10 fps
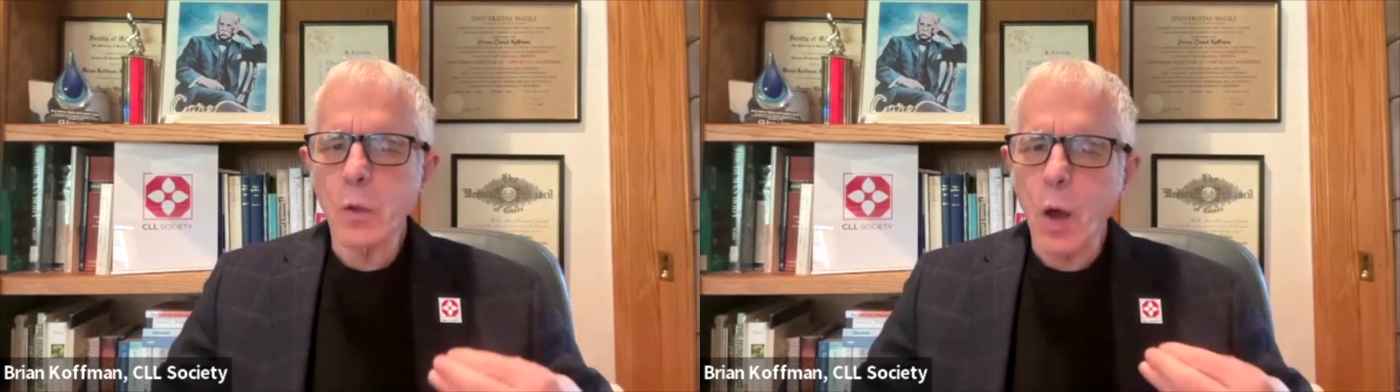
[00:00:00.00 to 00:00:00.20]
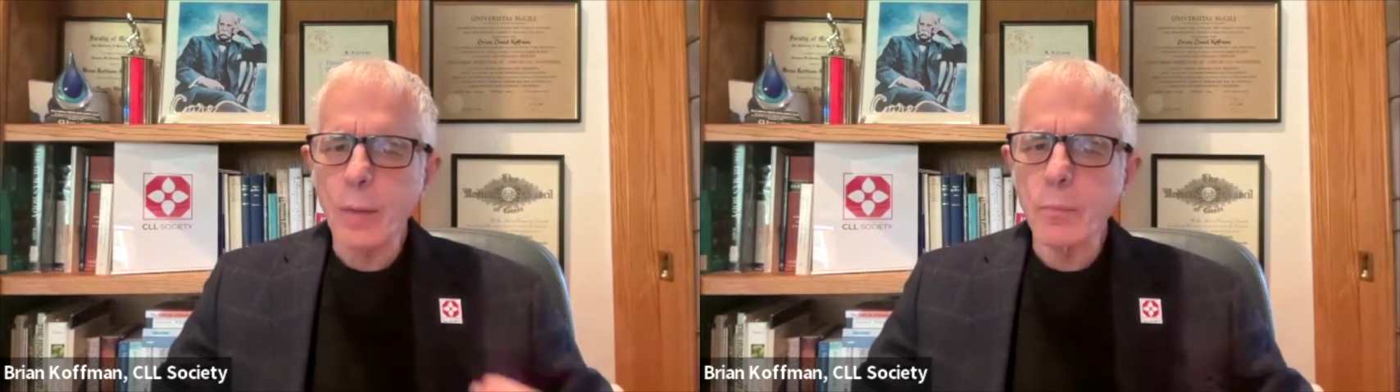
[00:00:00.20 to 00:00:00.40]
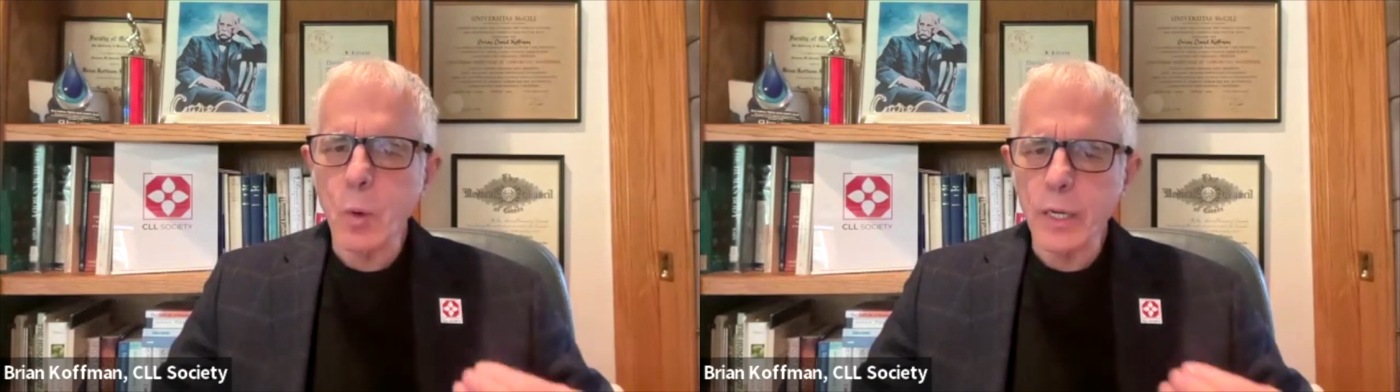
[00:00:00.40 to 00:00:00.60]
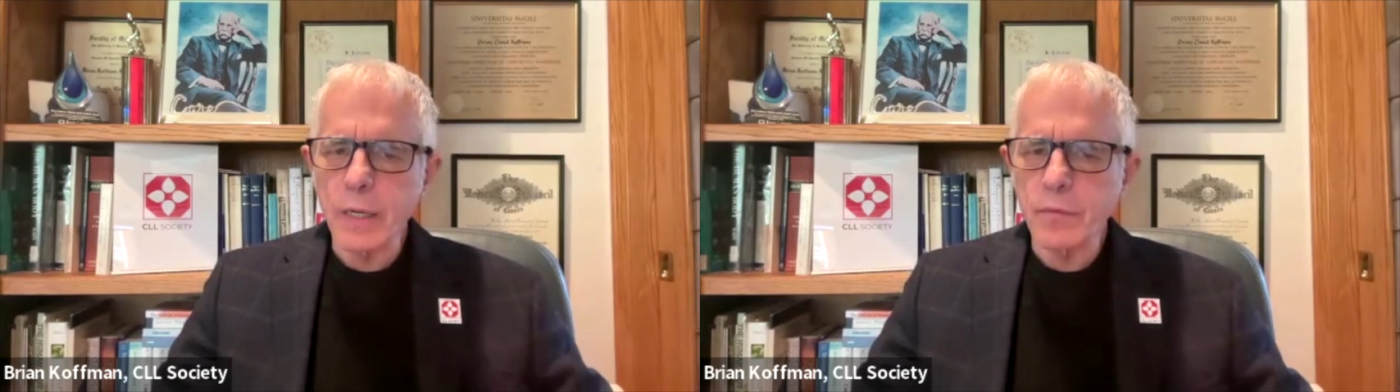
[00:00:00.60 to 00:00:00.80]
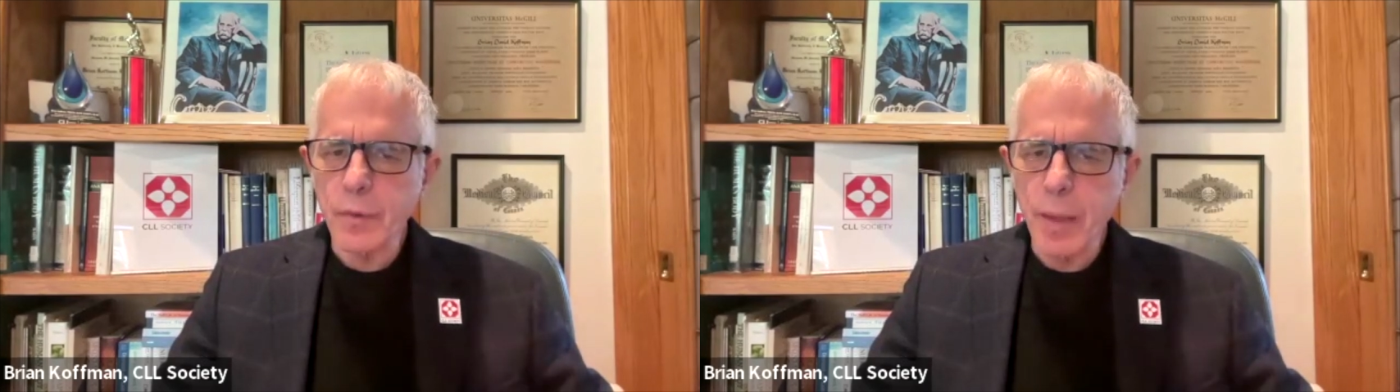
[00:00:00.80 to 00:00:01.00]
a lot more
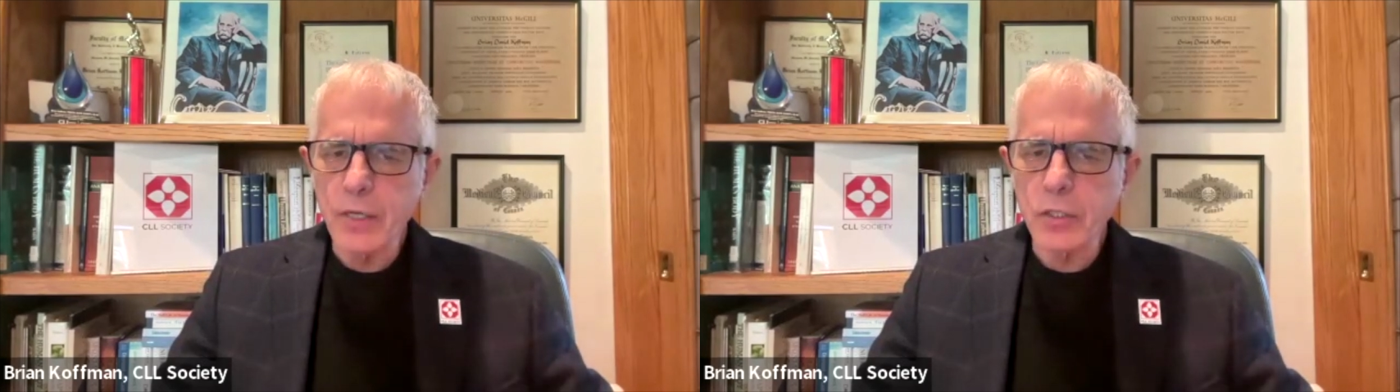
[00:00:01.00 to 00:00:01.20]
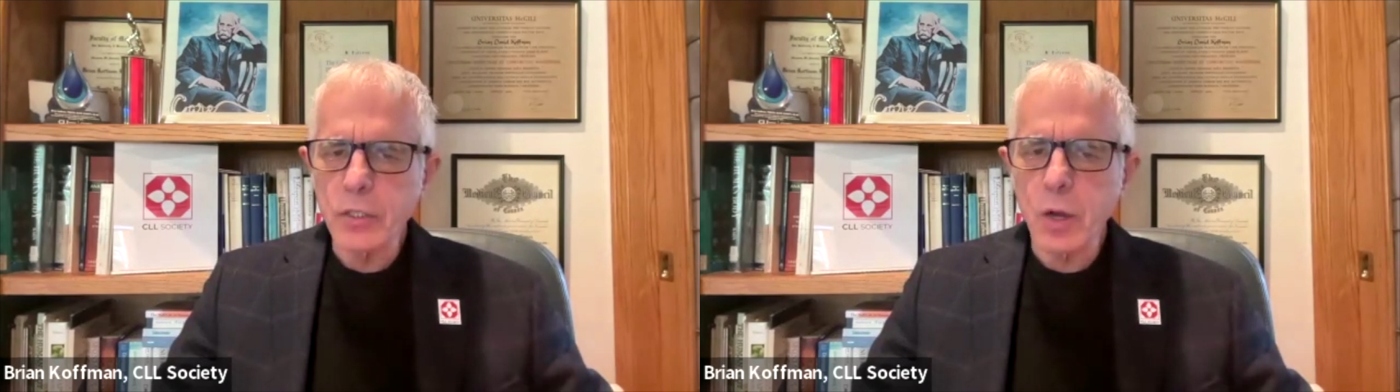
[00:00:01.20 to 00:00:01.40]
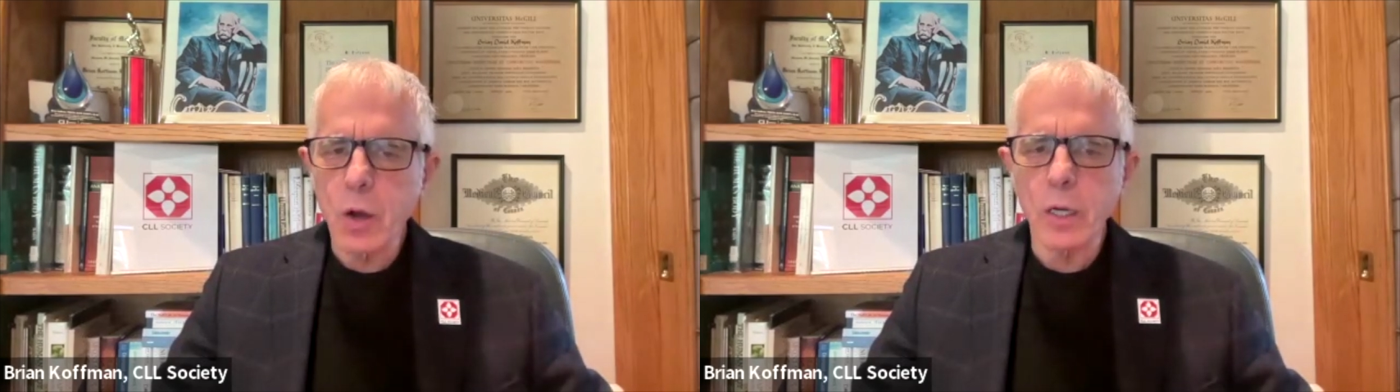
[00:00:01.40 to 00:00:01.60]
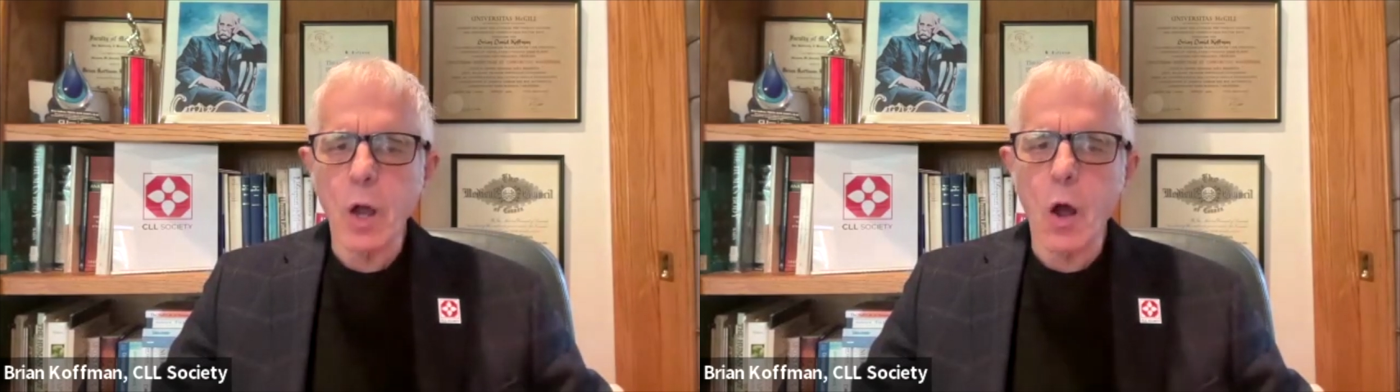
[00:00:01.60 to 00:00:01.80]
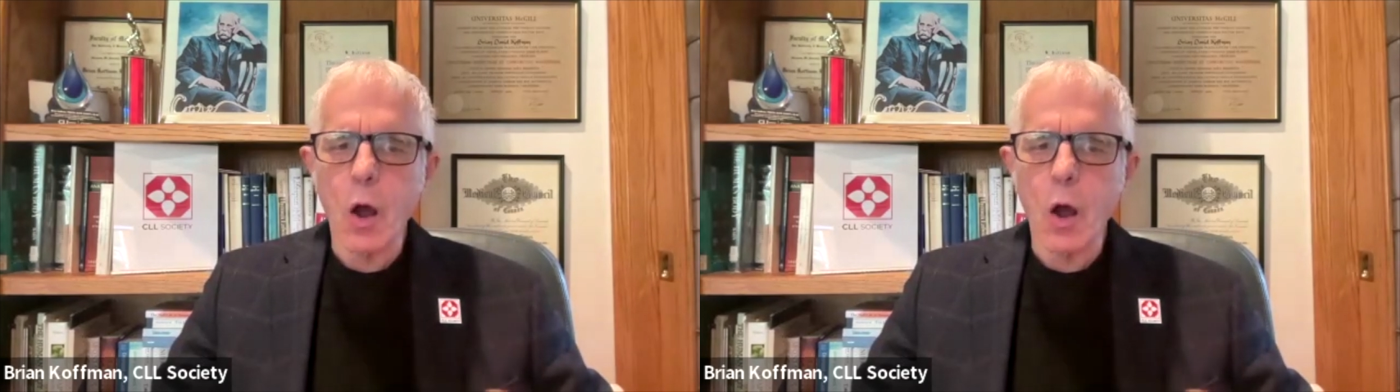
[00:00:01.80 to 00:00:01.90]
information on